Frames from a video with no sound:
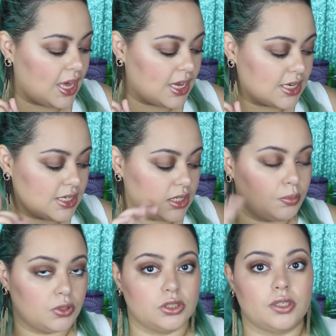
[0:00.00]
and a
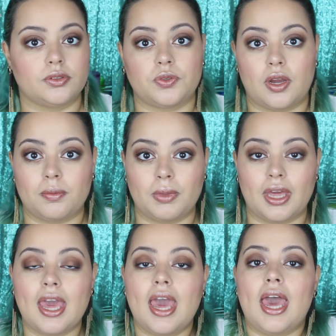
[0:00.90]
bunch of stuff surrounding
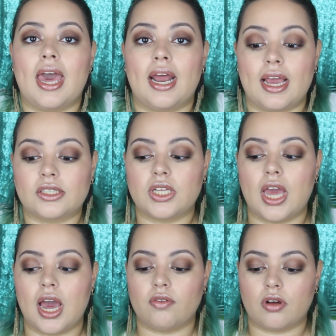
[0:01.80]
me. And I actually
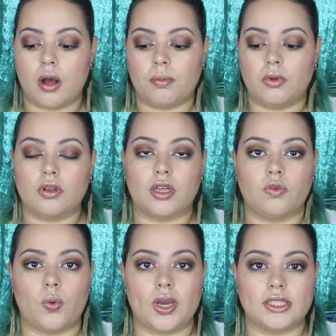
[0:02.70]
have a couple
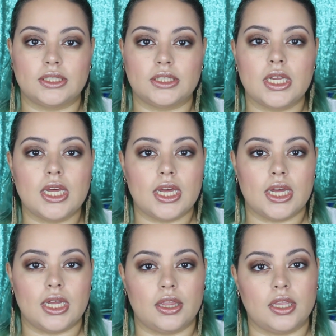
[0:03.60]
giveaways
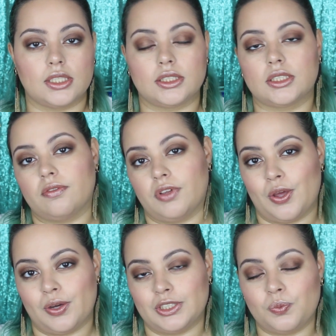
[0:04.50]
in this
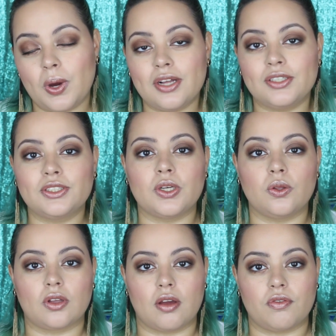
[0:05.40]
video as well, so
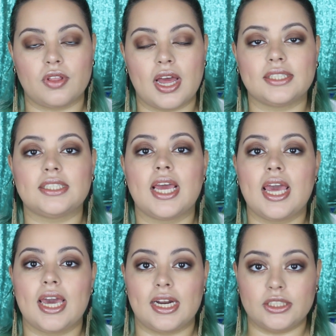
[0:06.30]
look out for that.
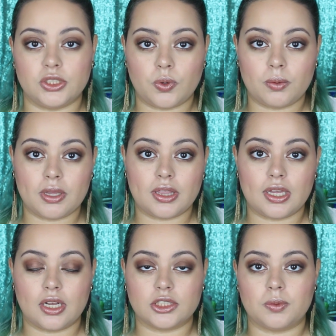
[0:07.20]
And I do want to make the
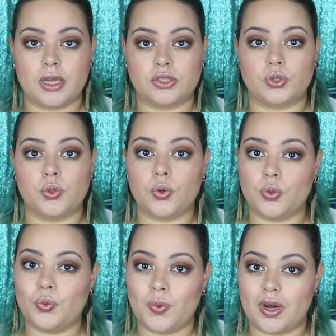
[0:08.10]
announcement as to
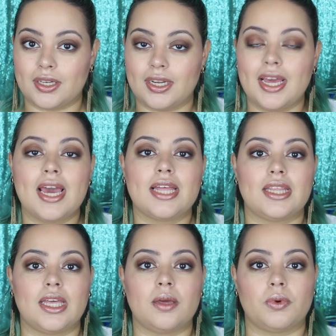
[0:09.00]
who won
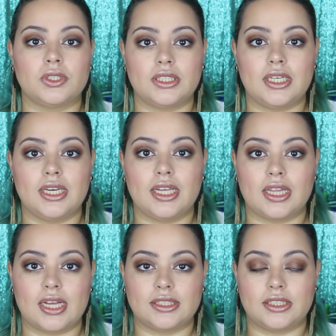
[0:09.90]
the martini
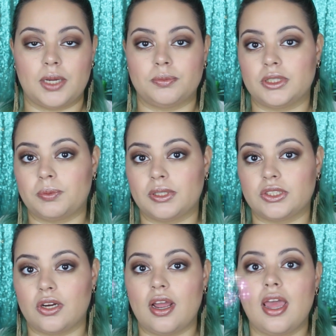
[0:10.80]
glass tape
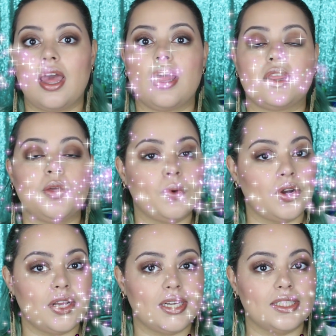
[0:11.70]
dispenser. The
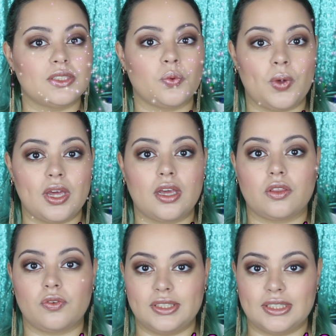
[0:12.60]
winner is
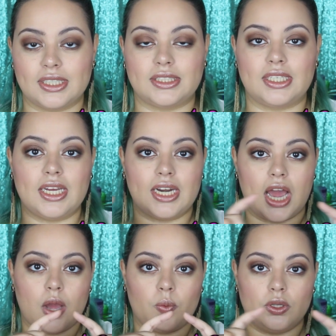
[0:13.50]
Wink360, and
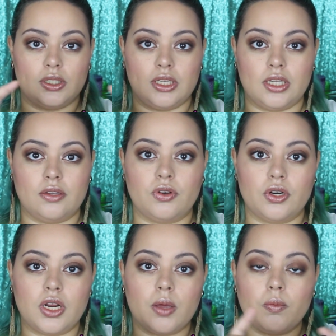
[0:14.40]
I will leave
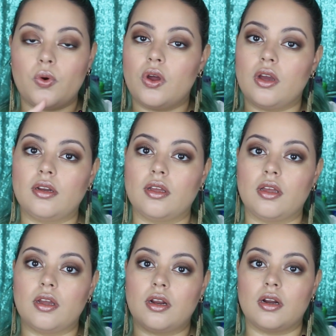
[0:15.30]
her name right
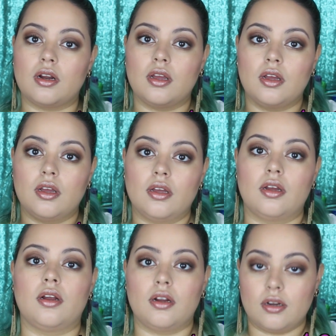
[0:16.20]
here.
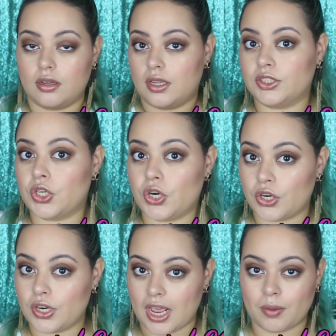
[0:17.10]
His or
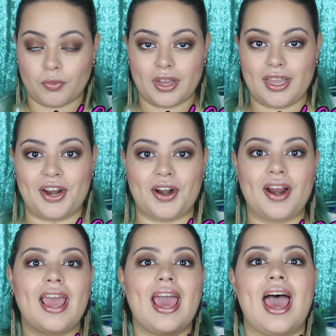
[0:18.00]
her name right
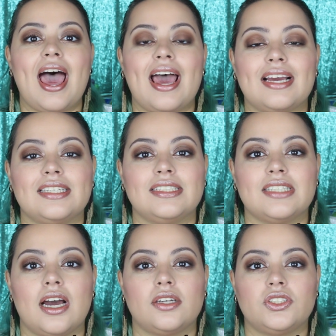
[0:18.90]
here, and
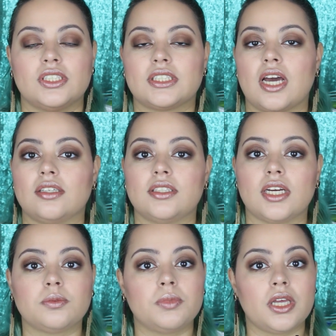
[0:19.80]
just
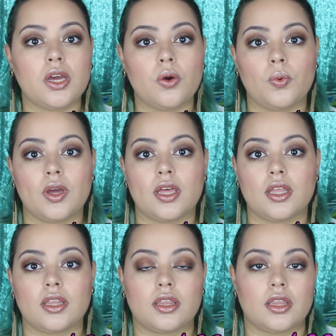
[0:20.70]
contact me
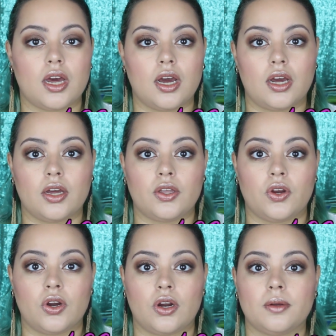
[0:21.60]
with
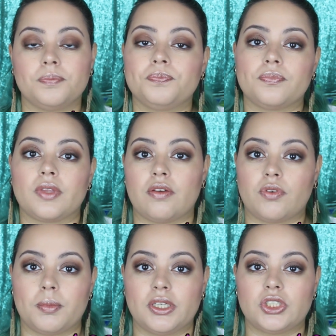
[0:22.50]
your
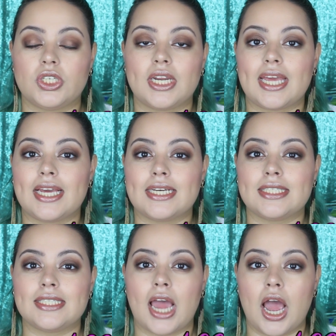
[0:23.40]
information
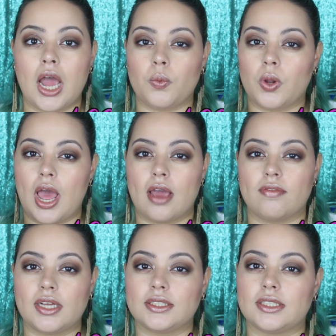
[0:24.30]
and I will
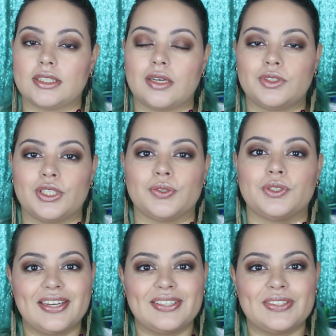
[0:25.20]
have that sent out to you.
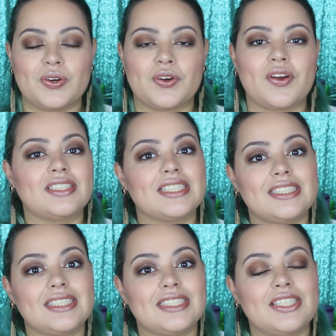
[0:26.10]
So
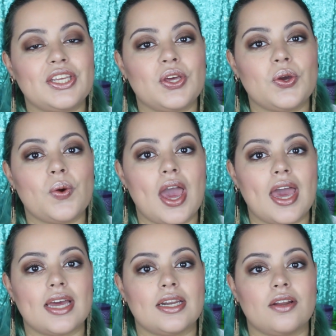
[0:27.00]
congratulations to you,
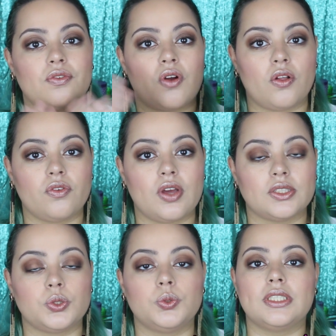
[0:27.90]
and for all of you
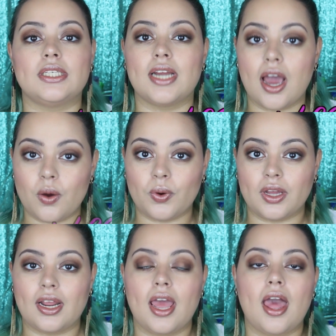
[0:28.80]
guys who did not
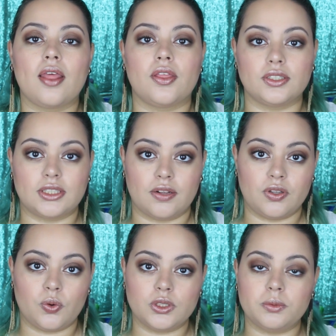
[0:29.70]
win, there's
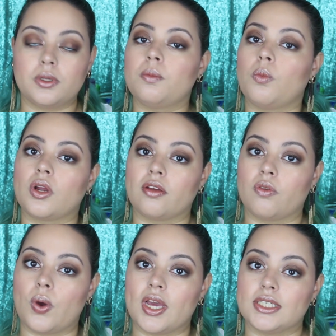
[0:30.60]
definitely going to be more
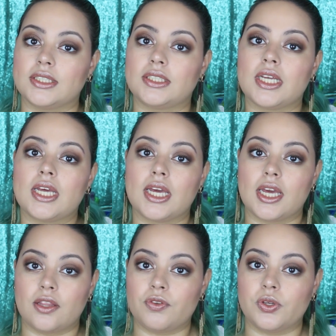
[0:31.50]
giveaways
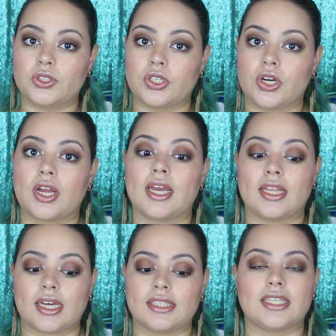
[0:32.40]
in the future,
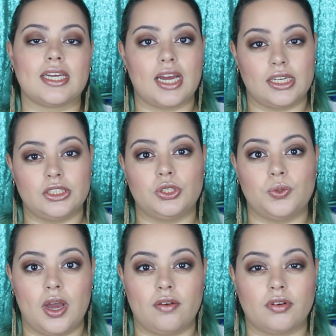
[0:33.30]
and like I said, I
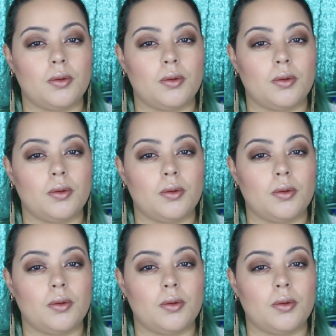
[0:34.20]
do have